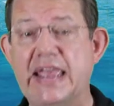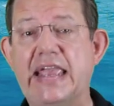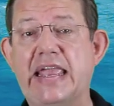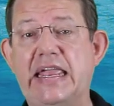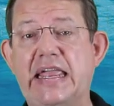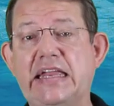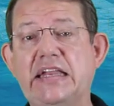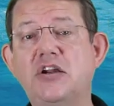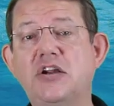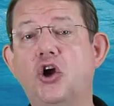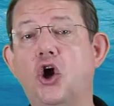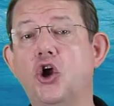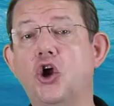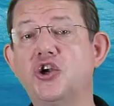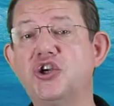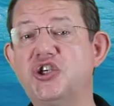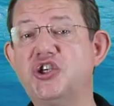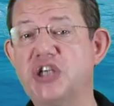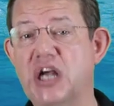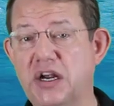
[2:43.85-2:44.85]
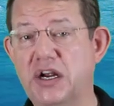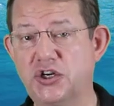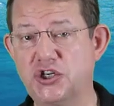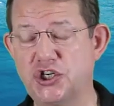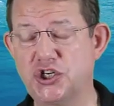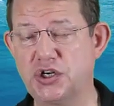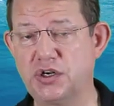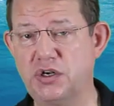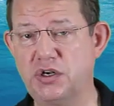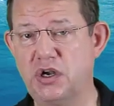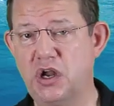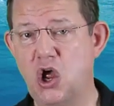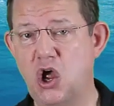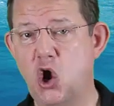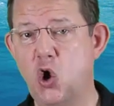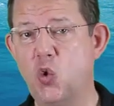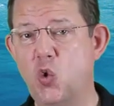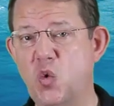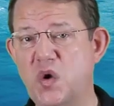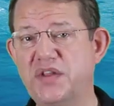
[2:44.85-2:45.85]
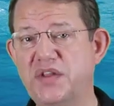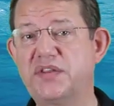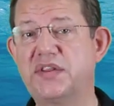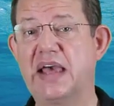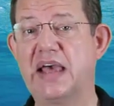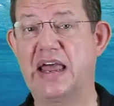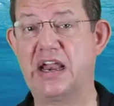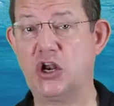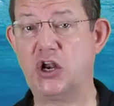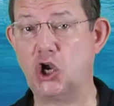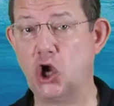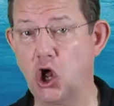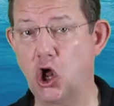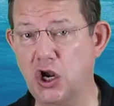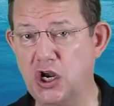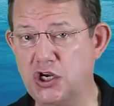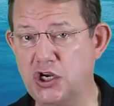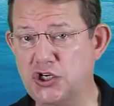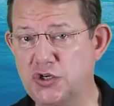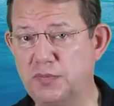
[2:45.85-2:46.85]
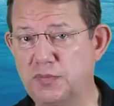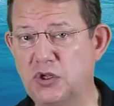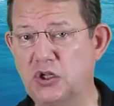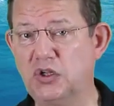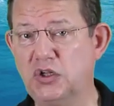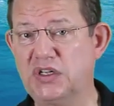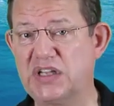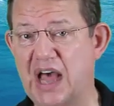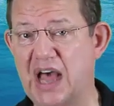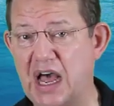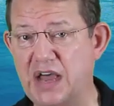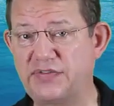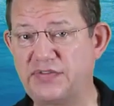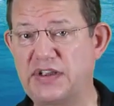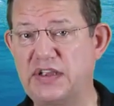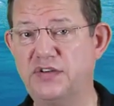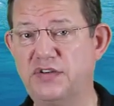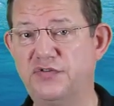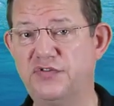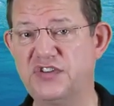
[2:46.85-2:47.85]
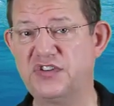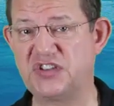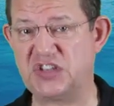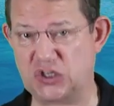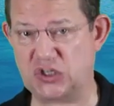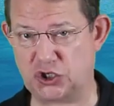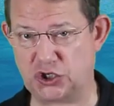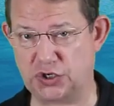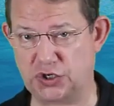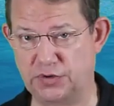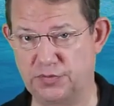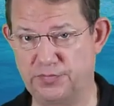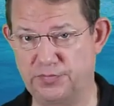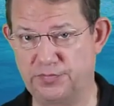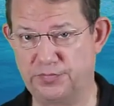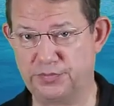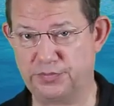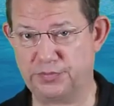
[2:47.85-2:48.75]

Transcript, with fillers: in conjunction with a knowledgeable diving physician.